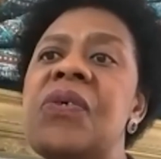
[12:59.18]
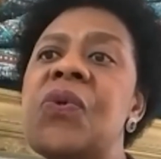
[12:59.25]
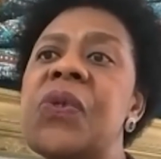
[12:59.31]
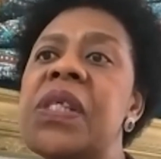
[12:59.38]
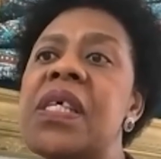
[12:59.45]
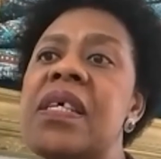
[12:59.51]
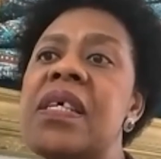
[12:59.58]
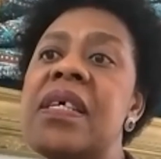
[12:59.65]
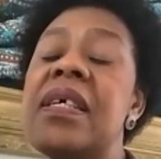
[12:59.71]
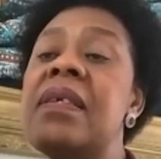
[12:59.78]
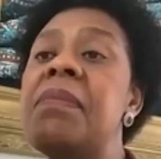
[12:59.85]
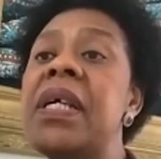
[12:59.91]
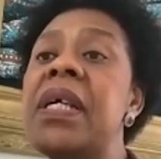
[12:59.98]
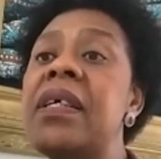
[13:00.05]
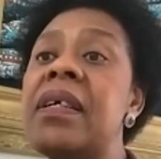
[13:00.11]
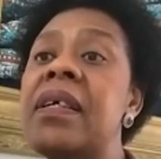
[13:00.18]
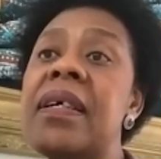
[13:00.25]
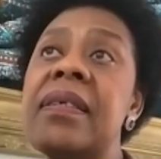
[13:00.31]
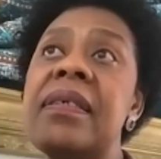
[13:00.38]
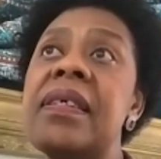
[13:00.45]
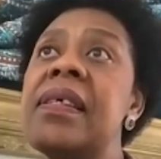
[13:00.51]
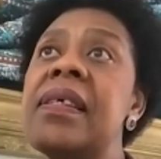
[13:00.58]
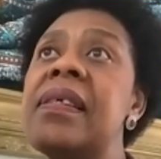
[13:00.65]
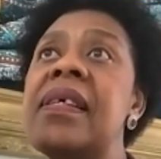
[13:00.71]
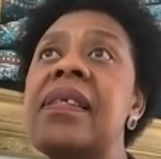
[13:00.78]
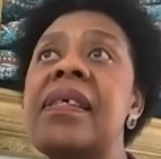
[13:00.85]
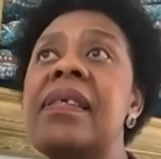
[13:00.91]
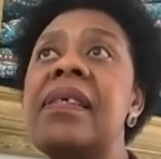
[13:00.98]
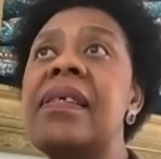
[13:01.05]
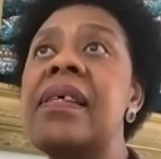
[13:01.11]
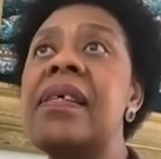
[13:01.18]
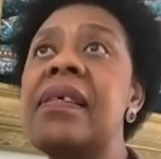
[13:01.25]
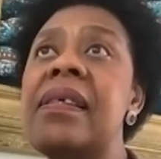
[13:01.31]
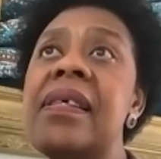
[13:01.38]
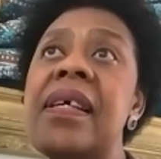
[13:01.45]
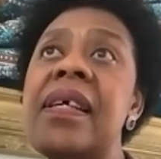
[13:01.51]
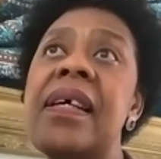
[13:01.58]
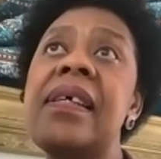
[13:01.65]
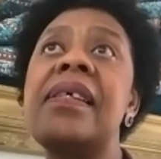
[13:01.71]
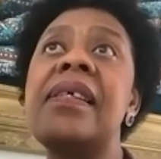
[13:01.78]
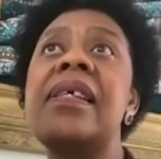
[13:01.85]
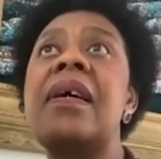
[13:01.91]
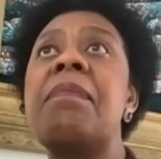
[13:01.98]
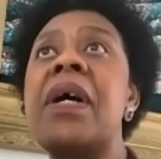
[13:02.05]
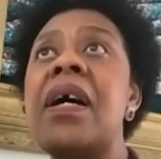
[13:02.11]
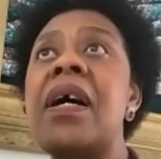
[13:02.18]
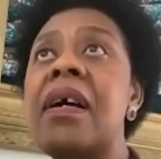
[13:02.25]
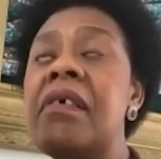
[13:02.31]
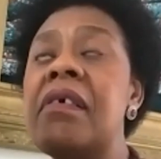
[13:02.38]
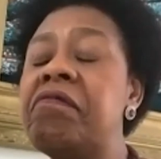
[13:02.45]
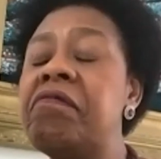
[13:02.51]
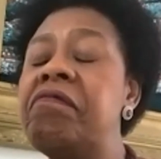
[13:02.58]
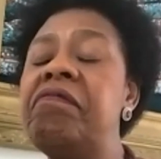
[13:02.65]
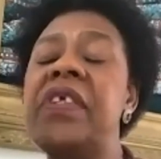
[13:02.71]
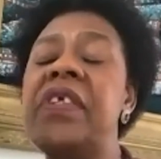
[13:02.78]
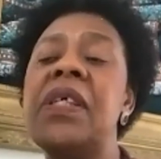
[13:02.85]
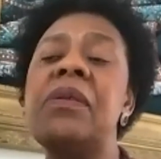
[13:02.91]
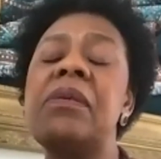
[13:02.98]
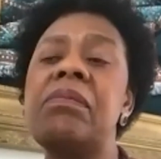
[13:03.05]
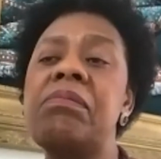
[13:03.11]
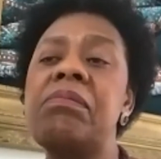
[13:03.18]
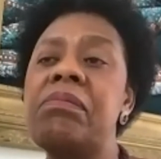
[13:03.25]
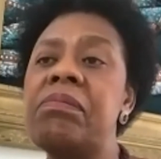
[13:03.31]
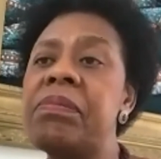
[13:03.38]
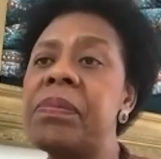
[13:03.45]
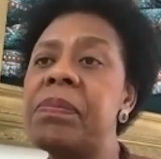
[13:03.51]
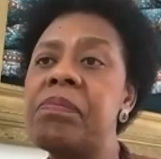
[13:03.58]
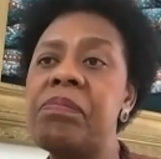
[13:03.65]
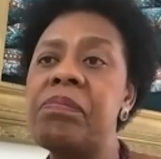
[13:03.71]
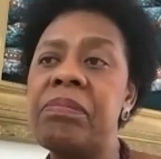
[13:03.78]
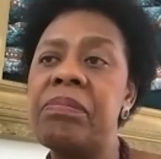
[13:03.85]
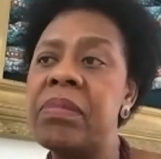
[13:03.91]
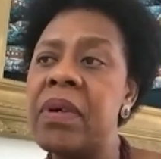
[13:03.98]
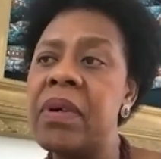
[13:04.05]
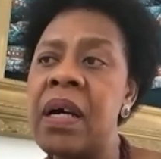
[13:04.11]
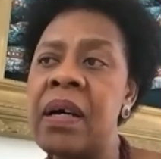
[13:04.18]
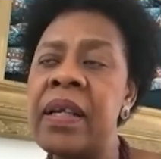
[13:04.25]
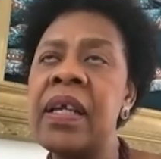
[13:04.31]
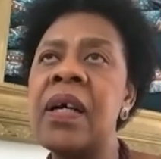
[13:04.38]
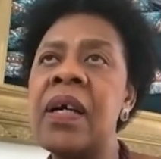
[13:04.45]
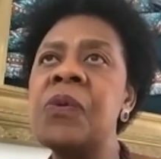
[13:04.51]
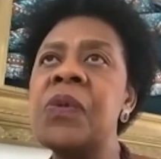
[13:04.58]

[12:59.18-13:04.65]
See in many countries that the 60 years and above, they will announce